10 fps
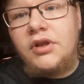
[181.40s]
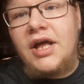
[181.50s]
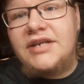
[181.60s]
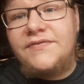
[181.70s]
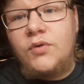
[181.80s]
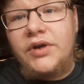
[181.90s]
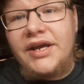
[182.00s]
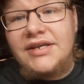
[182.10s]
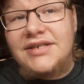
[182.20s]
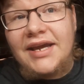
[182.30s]
the last 4
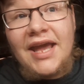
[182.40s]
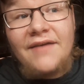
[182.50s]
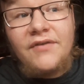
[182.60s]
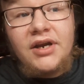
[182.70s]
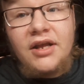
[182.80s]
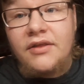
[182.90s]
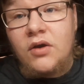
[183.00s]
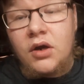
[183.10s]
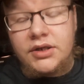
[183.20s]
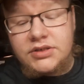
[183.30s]
days. I can't find anything
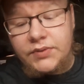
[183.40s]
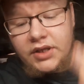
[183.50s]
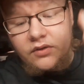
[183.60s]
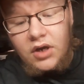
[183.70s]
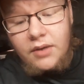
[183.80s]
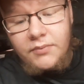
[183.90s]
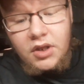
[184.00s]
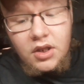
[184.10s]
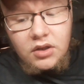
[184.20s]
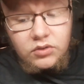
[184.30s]
on it, so either I'm
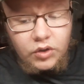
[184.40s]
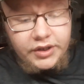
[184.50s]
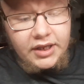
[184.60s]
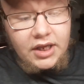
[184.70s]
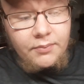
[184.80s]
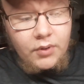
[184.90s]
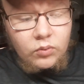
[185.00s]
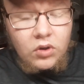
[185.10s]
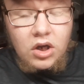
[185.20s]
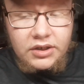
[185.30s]
looking up a
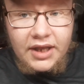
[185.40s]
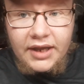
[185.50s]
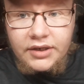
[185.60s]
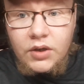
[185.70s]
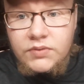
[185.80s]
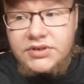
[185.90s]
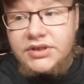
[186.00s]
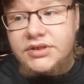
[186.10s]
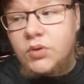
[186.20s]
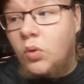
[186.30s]
wrong
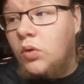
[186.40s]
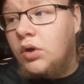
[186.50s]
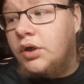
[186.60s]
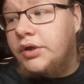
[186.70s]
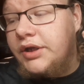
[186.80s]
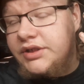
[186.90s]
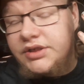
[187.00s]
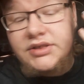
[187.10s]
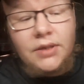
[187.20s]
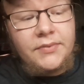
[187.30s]
diagnosis or it's
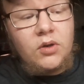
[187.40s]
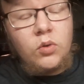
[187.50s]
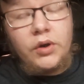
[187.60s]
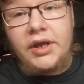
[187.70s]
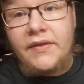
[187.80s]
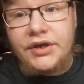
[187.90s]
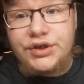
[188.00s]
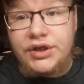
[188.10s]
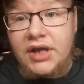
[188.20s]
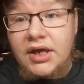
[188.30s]
just something quirky that
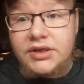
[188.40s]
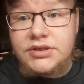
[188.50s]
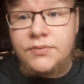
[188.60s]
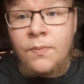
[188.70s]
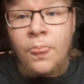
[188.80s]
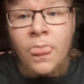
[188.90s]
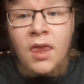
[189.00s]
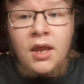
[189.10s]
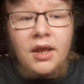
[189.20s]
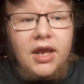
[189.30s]
she does.
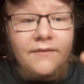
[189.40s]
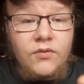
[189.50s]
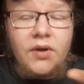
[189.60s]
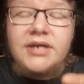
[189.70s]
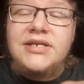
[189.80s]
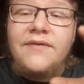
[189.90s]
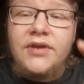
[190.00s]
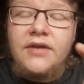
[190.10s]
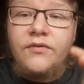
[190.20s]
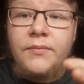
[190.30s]
If you guys have
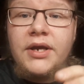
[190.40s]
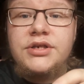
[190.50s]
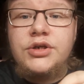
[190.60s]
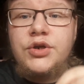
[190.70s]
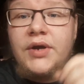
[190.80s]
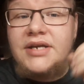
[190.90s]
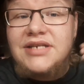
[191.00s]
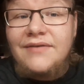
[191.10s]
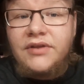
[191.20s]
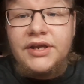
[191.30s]
any information, you guys
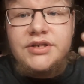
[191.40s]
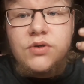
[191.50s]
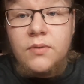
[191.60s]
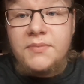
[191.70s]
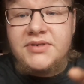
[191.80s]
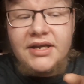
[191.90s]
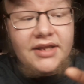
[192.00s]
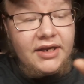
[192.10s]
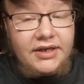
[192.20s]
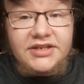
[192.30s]
have a link to a website
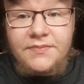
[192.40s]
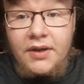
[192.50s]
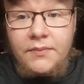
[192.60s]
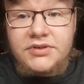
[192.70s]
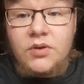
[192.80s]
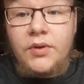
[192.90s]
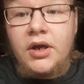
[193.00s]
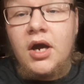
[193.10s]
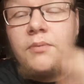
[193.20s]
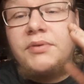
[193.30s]
that can explain what's going
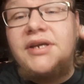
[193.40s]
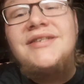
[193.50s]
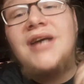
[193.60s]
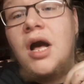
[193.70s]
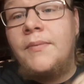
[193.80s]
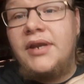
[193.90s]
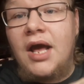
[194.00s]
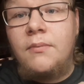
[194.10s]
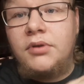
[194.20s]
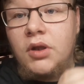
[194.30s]
on, please comment
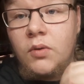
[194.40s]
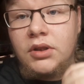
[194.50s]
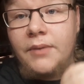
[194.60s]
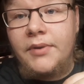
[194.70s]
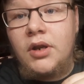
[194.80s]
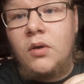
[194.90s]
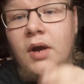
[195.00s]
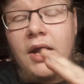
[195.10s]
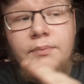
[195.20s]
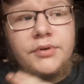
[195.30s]
down below and let me know.
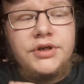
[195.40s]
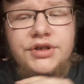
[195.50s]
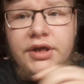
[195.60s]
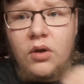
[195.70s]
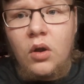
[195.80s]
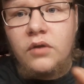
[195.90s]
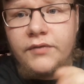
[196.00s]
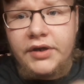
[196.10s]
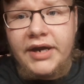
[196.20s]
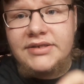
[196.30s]
I appreciate all of
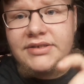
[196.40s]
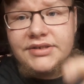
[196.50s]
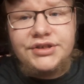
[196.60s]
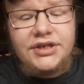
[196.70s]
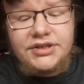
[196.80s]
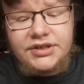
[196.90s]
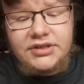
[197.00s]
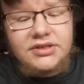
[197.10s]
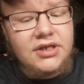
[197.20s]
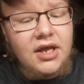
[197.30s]
your guys'
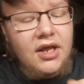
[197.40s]
suggestions.